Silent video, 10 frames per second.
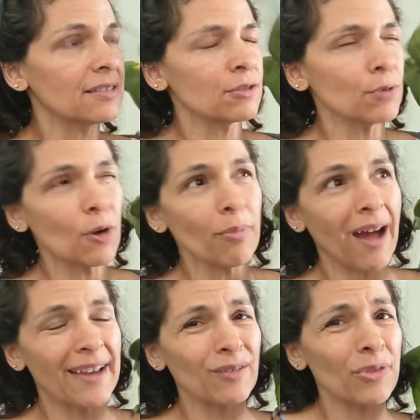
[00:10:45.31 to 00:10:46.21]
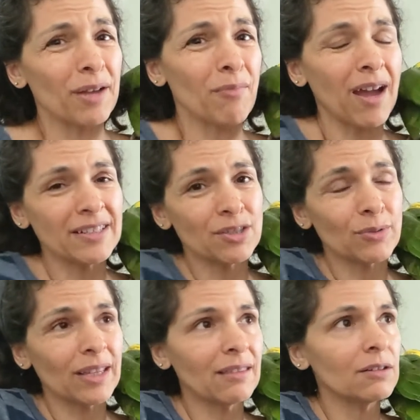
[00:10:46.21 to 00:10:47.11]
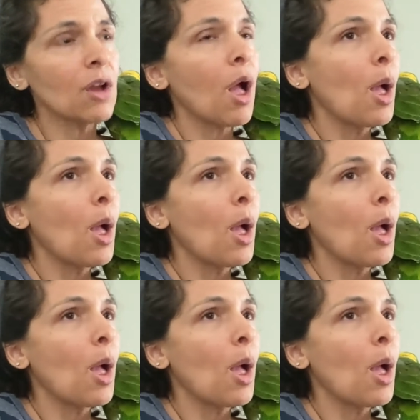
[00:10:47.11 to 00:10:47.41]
the rope. I don't think mine do either.